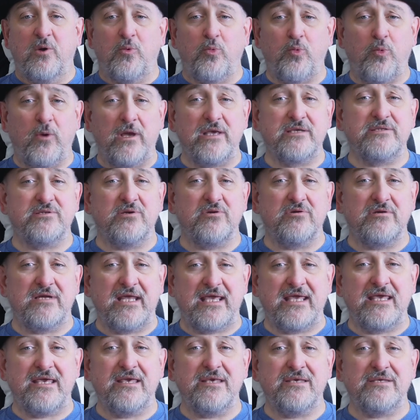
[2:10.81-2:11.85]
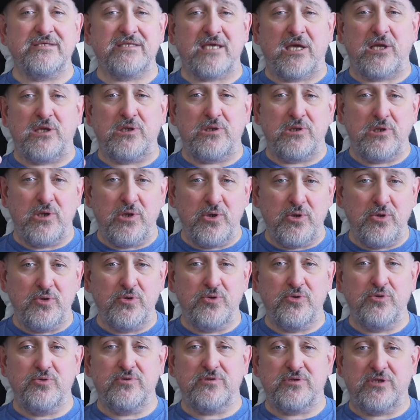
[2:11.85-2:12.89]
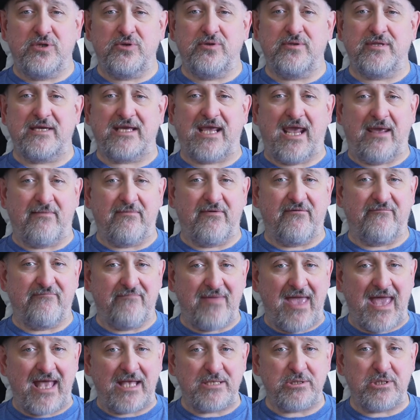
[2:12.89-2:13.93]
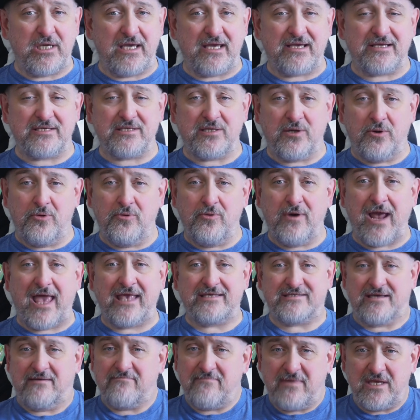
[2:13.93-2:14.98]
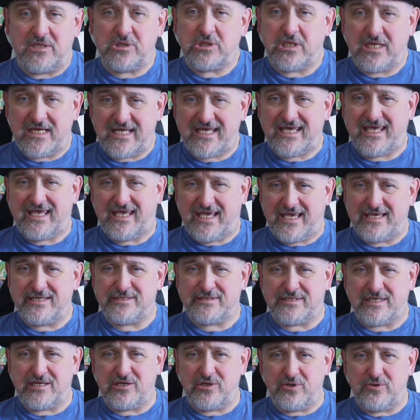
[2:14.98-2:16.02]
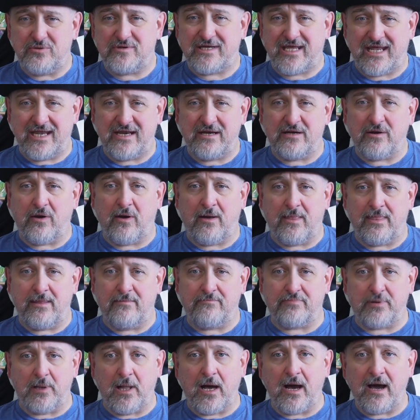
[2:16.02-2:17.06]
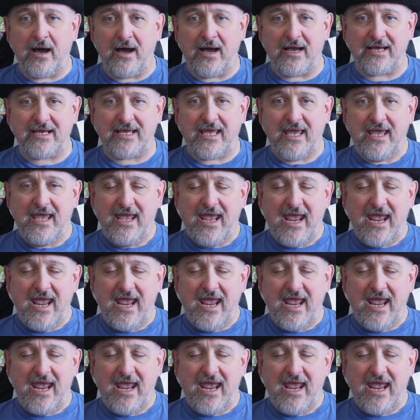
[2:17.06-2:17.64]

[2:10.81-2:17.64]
Wizard is new to the game of magic, so as I mentioned, he is the new kid on the block.